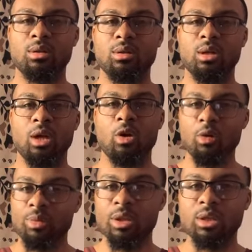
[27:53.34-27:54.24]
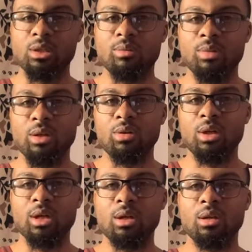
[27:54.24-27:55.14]
I hope things can be
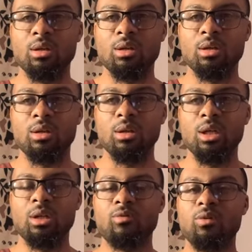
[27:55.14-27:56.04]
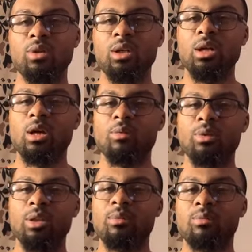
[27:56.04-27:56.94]
okay. And if you need help
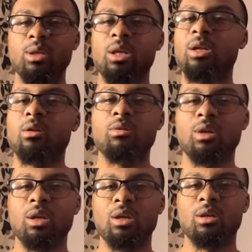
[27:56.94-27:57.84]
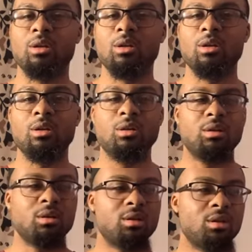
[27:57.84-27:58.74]
in them being okay,
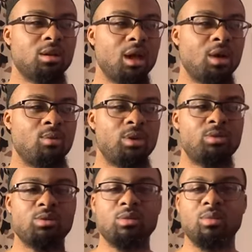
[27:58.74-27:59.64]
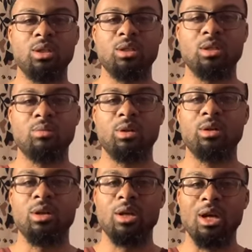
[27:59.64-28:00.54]
look, I went through something similar.
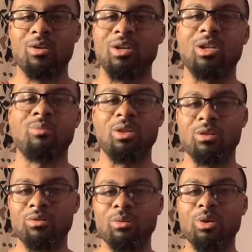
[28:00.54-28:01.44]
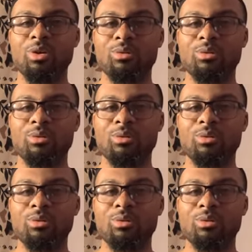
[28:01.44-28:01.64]
How can I be there for you?